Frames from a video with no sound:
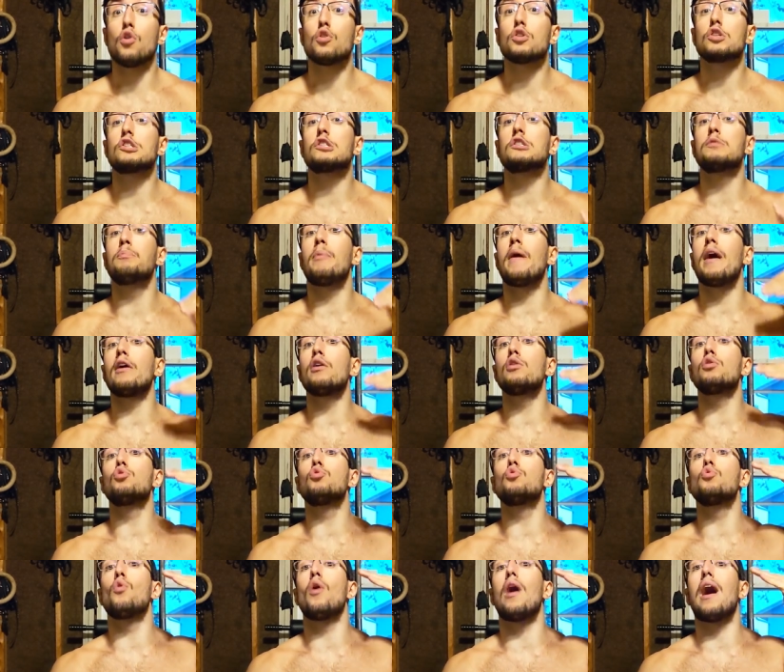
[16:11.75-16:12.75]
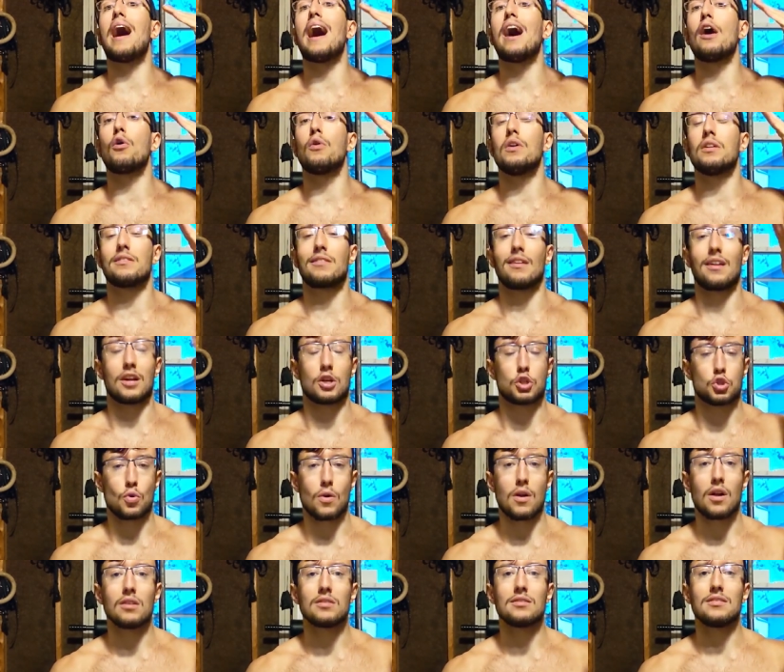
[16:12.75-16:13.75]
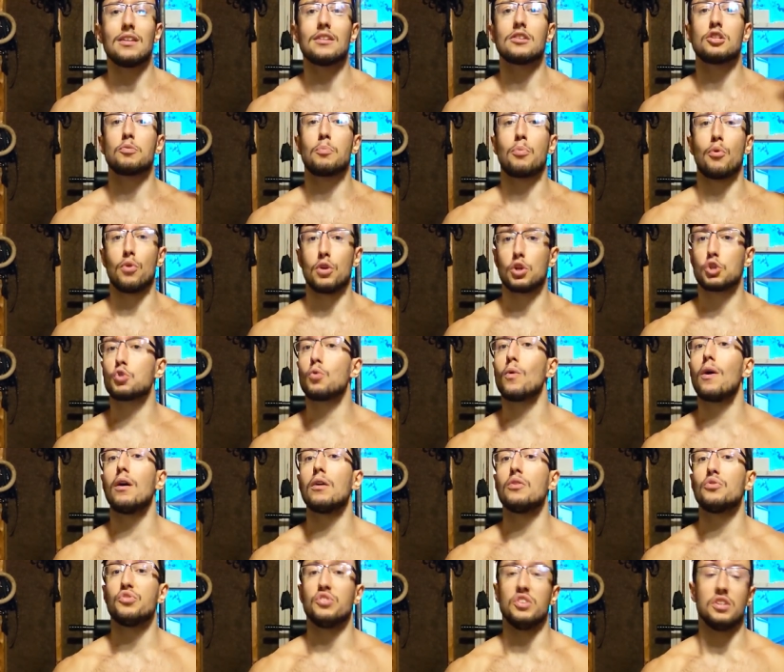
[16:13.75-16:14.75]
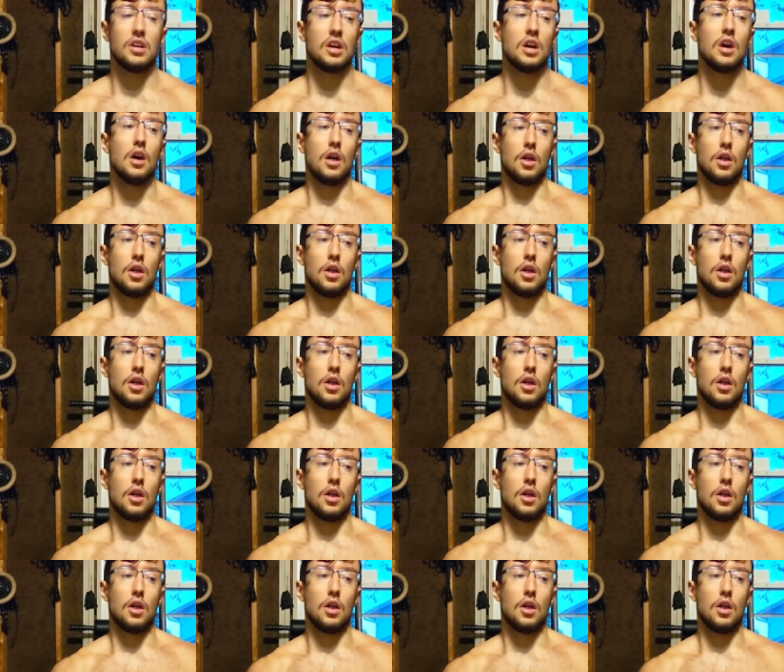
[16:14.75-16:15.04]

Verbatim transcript: aspire to a higher intellectuality and spirituality.